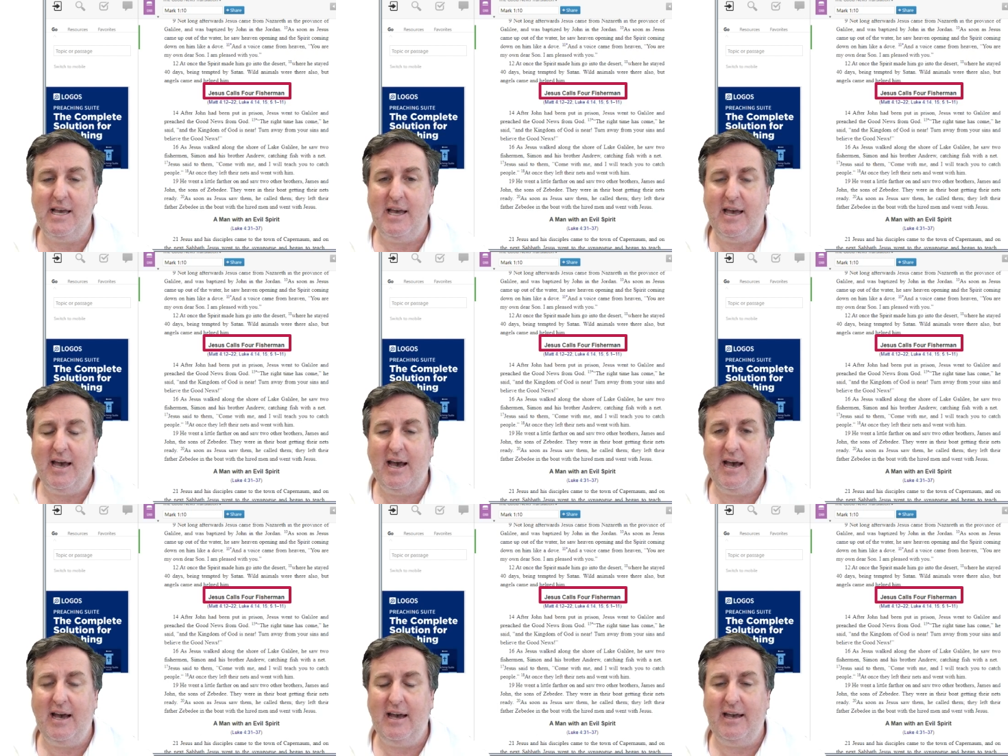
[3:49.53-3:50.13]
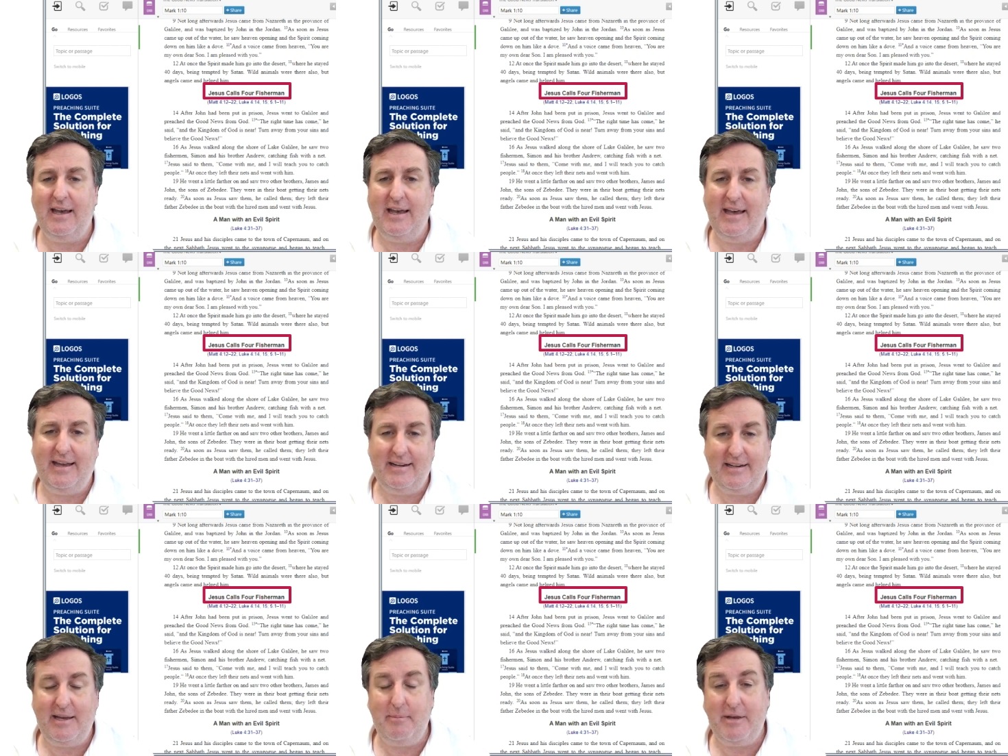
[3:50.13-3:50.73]
And
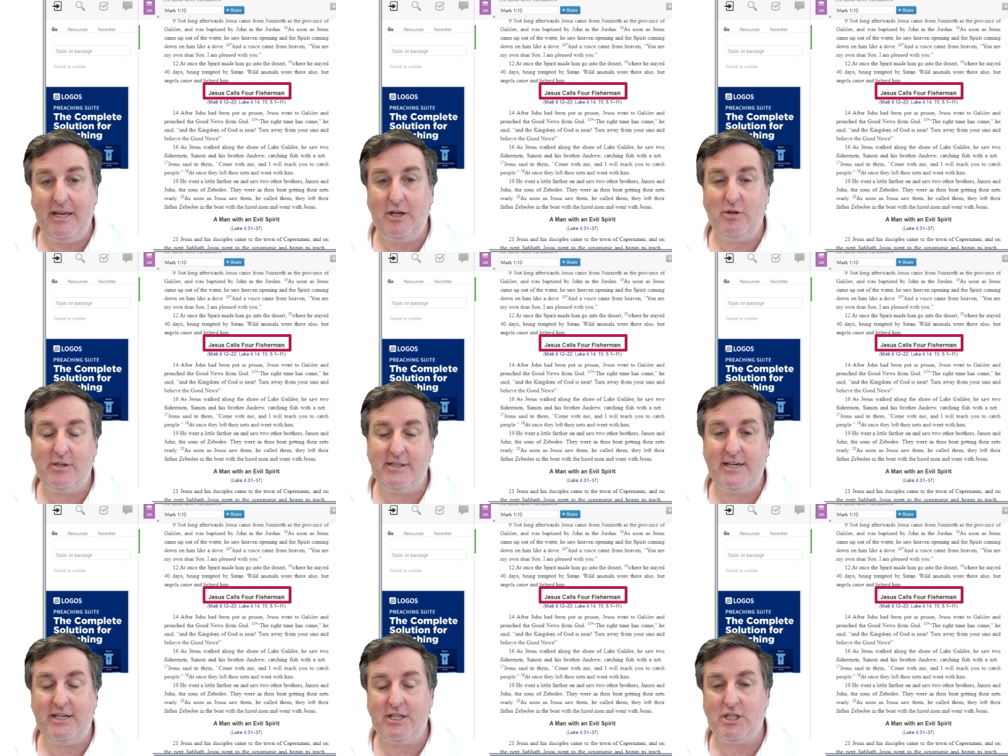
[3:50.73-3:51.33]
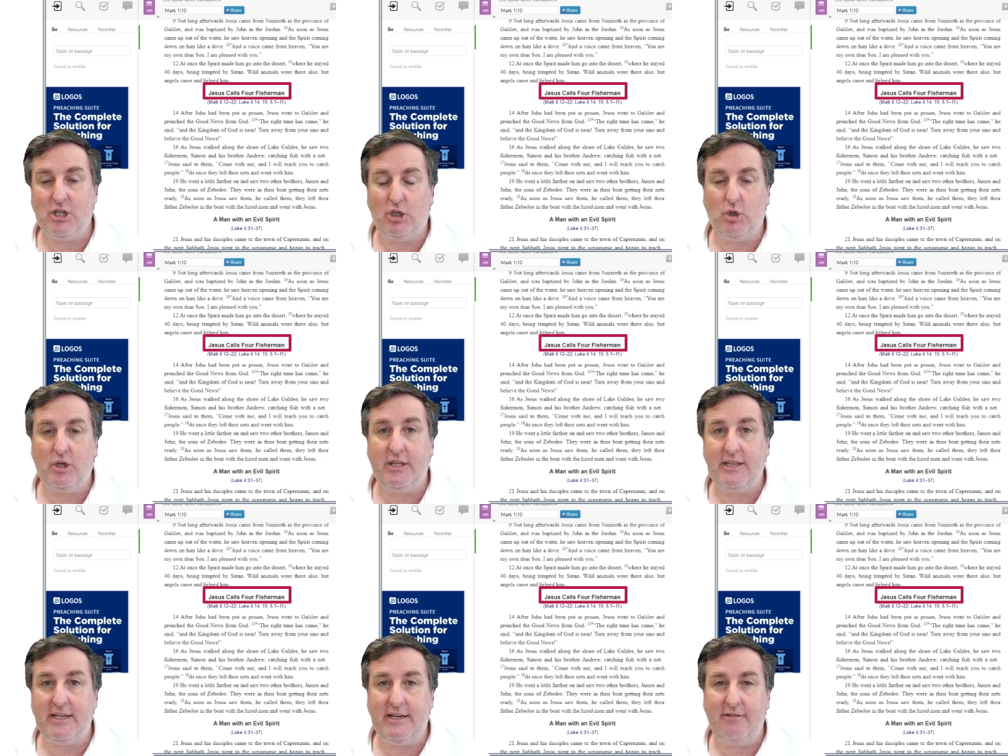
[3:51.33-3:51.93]
it can be interesting just to look
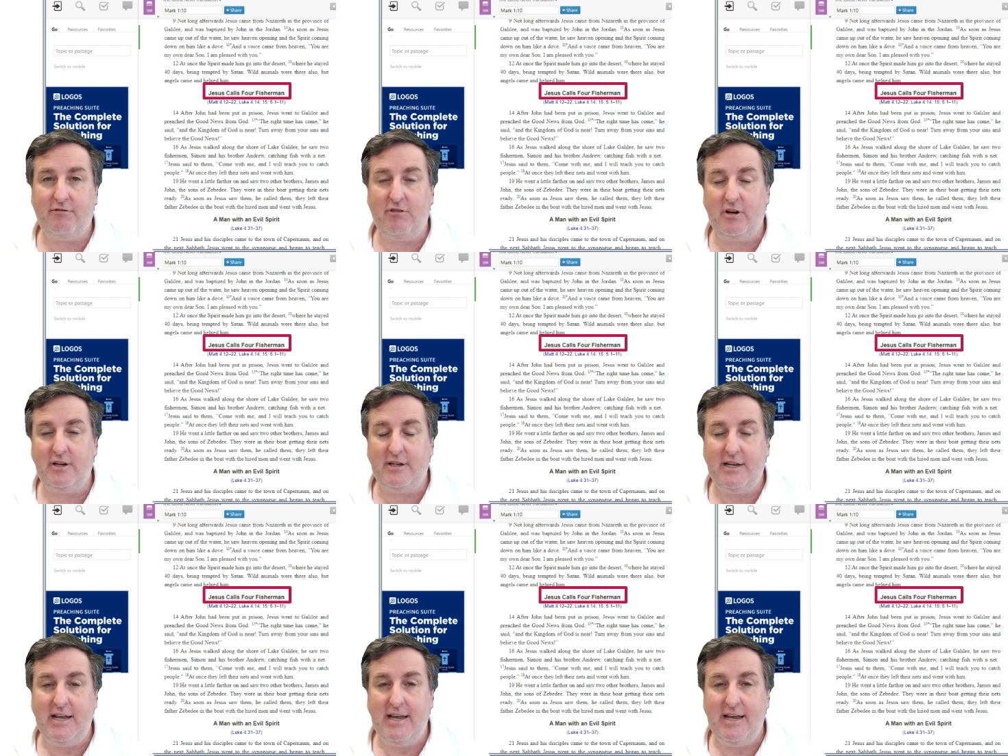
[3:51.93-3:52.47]
at the different